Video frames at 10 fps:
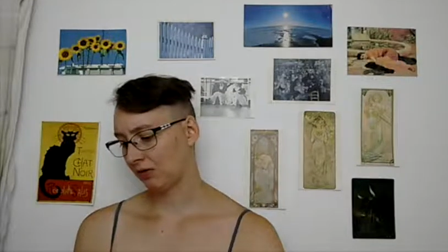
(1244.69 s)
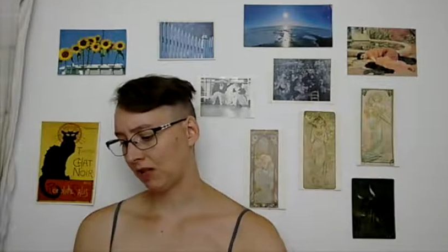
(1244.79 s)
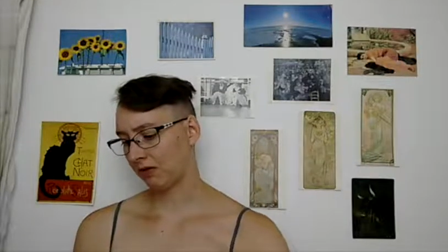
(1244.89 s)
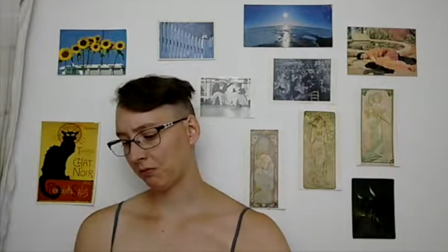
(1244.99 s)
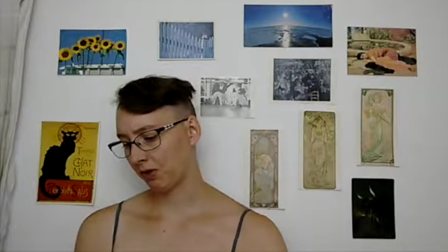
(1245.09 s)
we
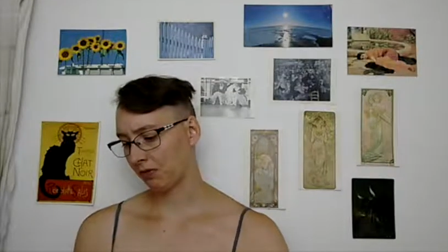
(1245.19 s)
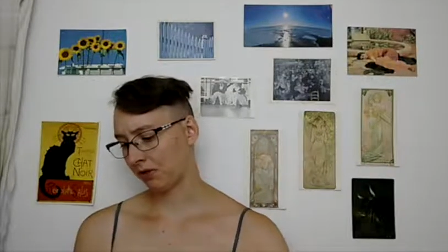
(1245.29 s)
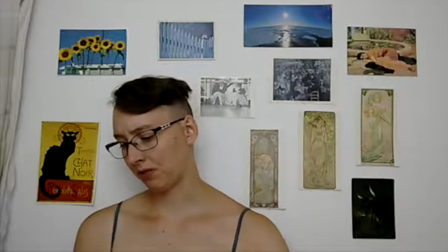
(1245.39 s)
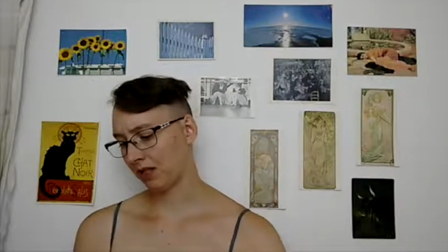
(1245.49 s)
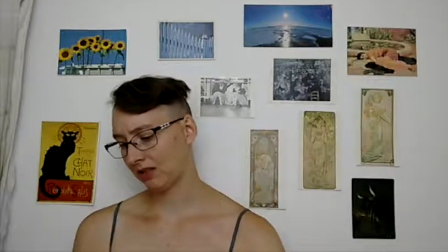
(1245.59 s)
have the
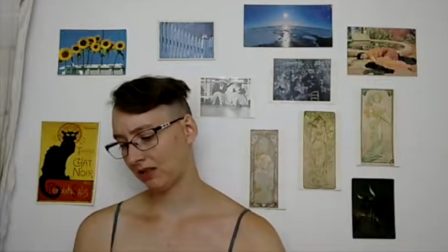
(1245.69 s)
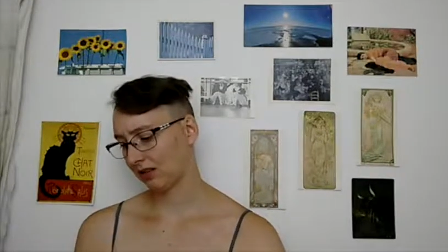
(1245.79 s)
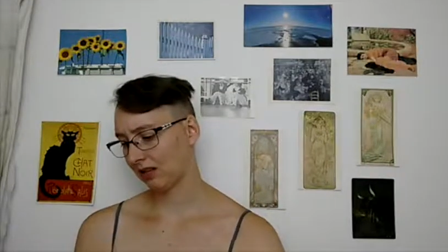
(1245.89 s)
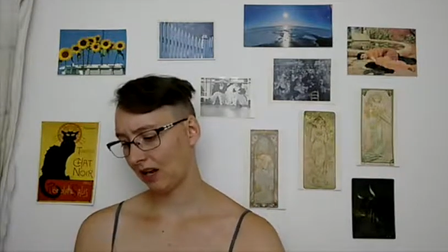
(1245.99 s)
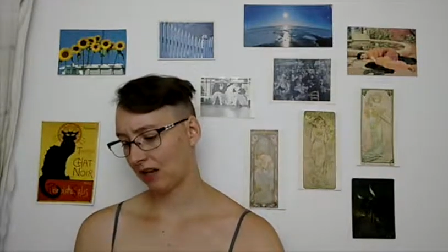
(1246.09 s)
problem that
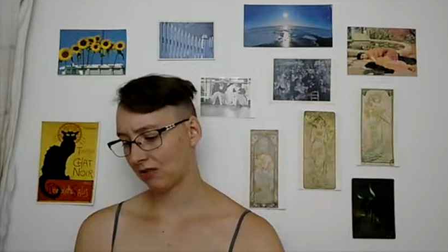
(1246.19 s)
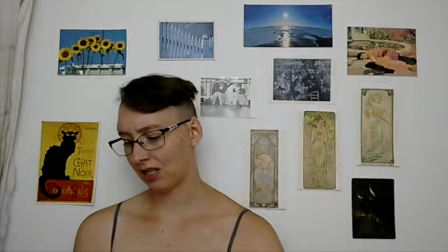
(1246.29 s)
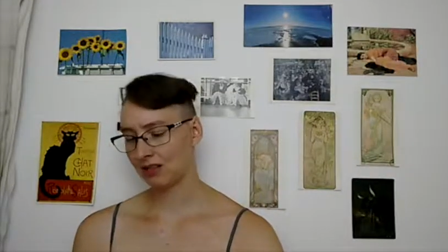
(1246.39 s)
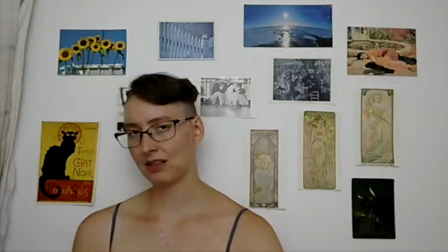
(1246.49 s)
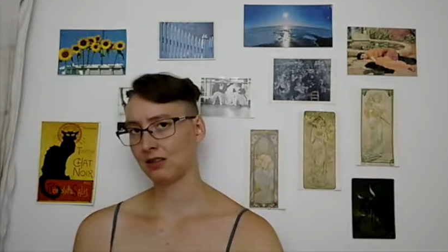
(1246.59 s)
Anne
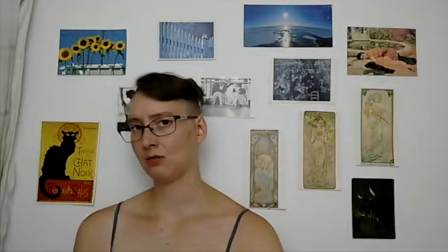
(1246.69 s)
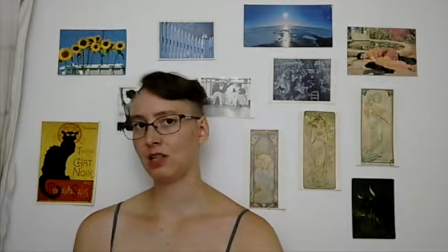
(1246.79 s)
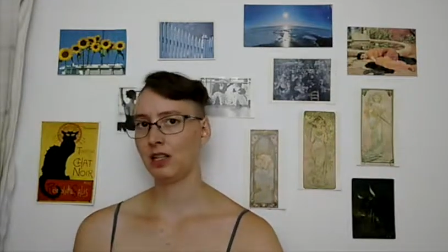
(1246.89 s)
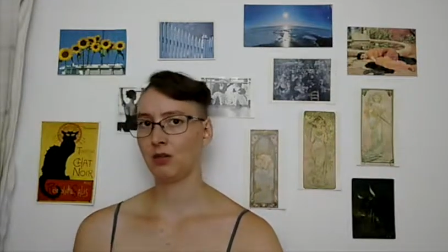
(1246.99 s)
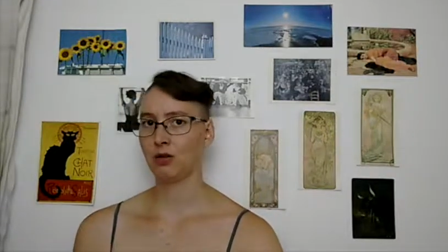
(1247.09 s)
Rice doesn't
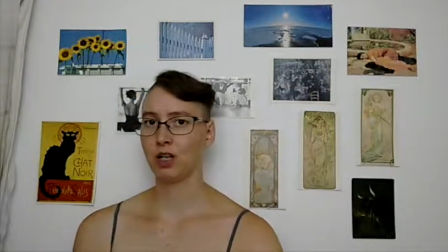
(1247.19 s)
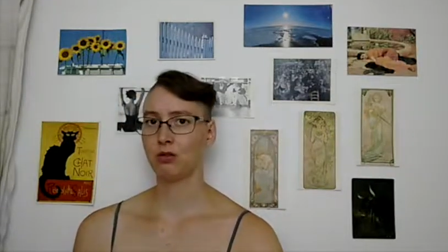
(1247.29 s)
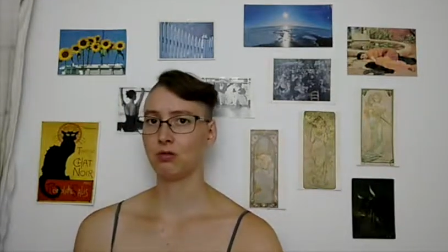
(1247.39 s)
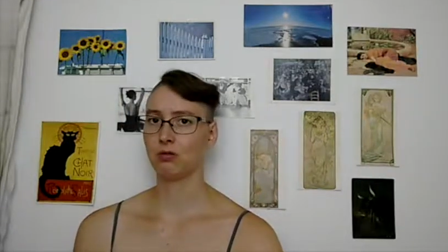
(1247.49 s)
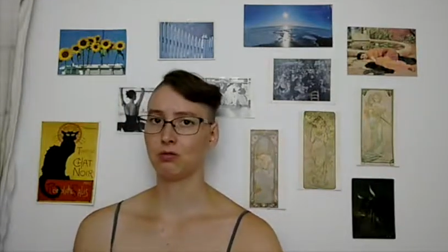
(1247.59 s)
really know
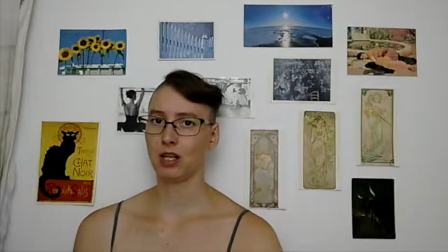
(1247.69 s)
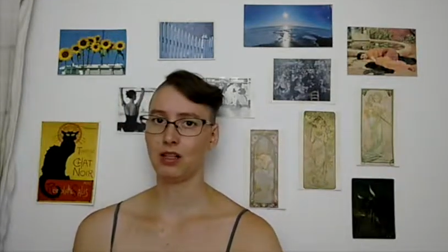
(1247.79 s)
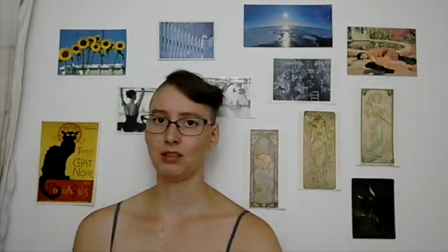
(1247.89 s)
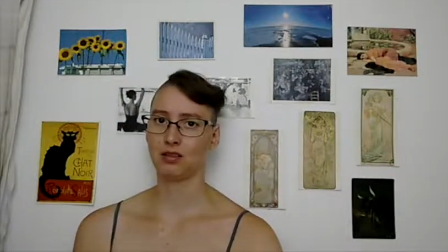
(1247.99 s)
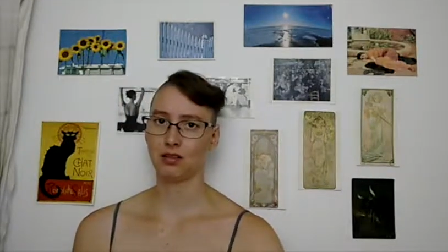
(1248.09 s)
how to
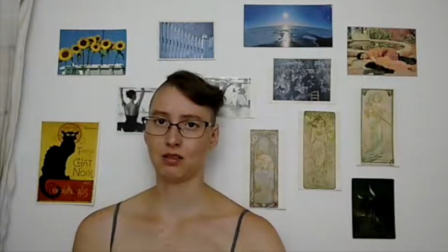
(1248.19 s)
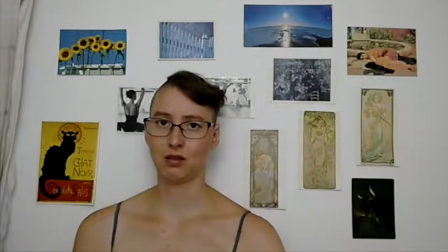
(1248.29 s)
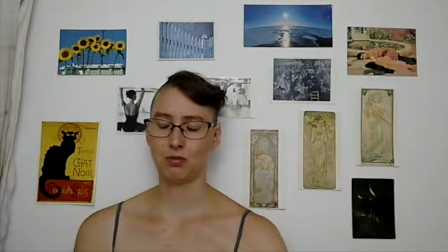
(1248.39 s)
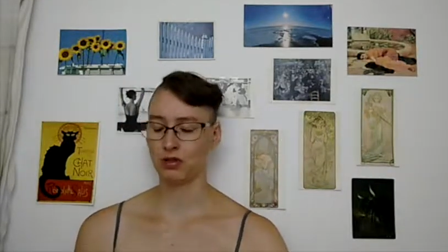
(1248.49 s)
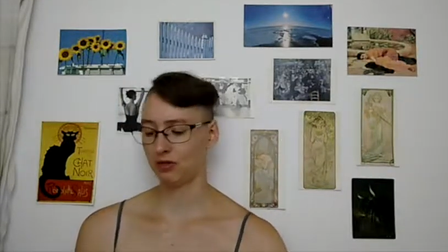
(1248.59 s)
write
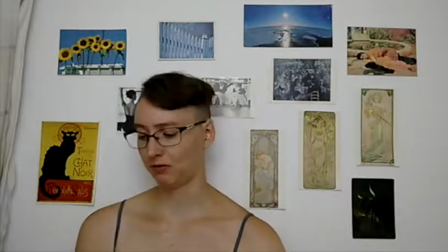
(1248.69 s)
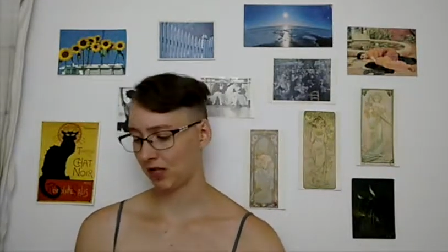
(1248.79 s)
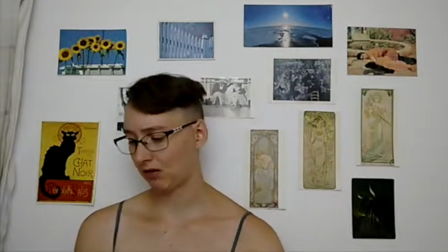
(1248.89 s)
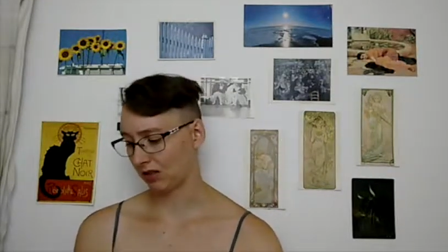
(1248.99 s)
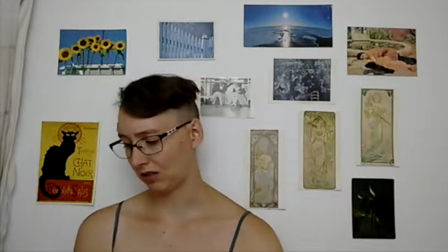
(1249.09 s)
contemplative
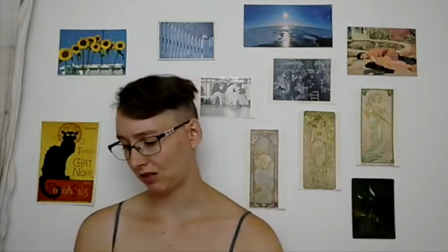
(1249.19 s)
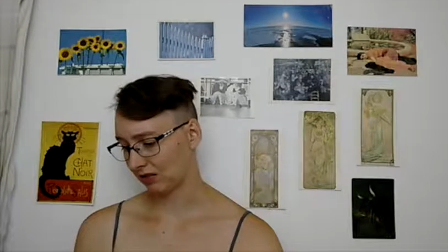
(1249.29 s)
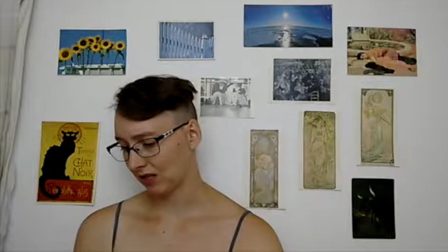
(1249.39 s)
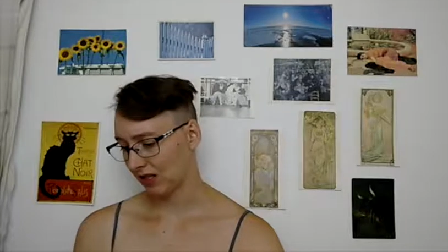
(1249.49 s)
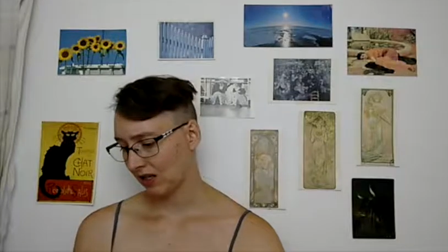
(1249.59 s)

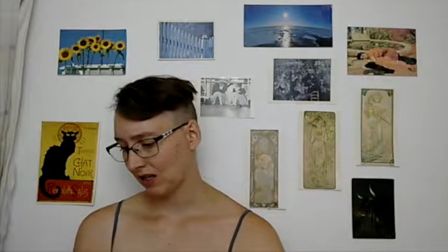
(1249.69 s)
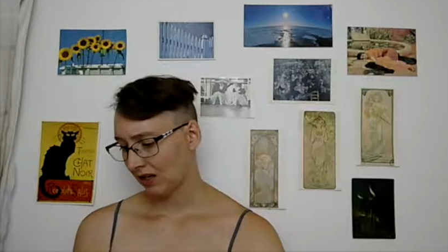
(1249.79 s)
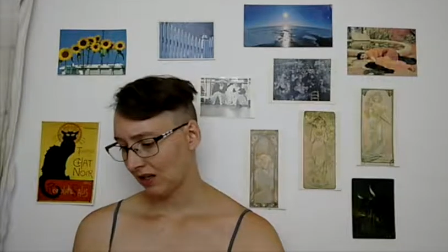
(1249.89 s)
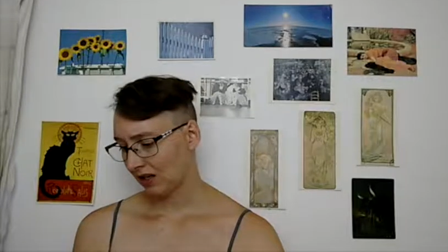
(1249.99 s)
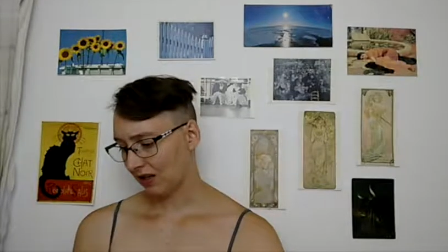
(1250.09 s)
characters.
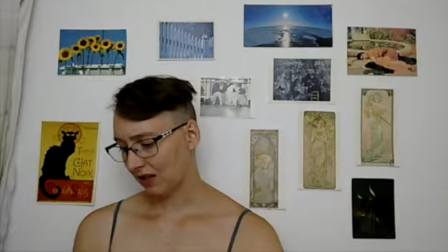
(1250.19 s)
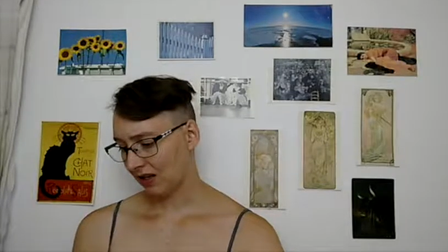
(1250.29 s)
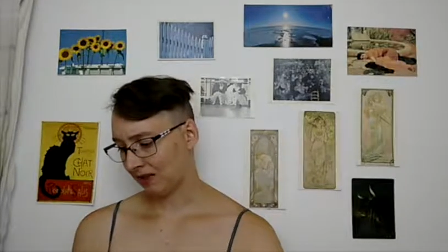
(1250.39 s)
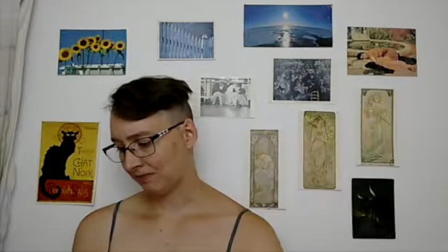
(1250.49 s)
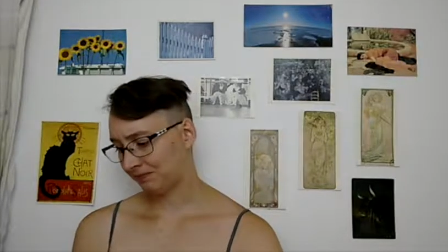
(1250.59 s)

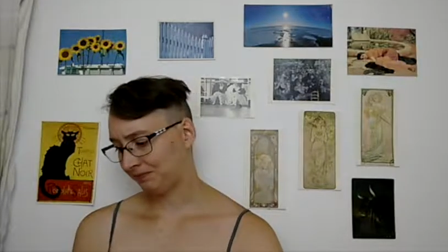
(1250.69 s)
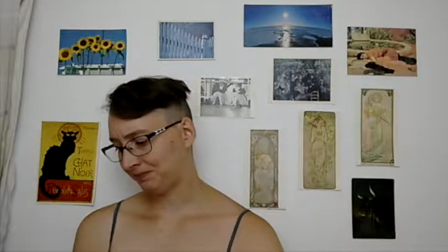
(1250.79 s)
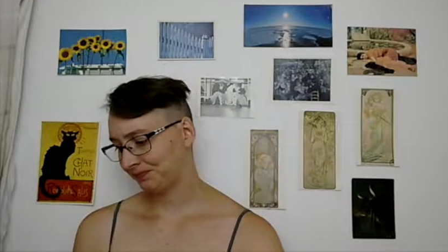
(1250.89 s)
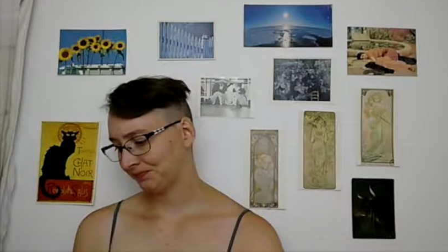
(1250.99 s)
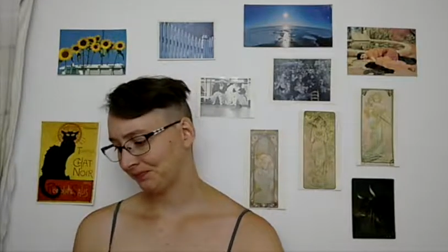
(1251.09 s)

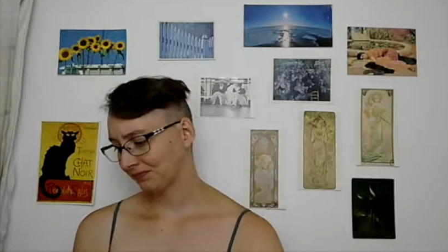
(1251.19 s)
And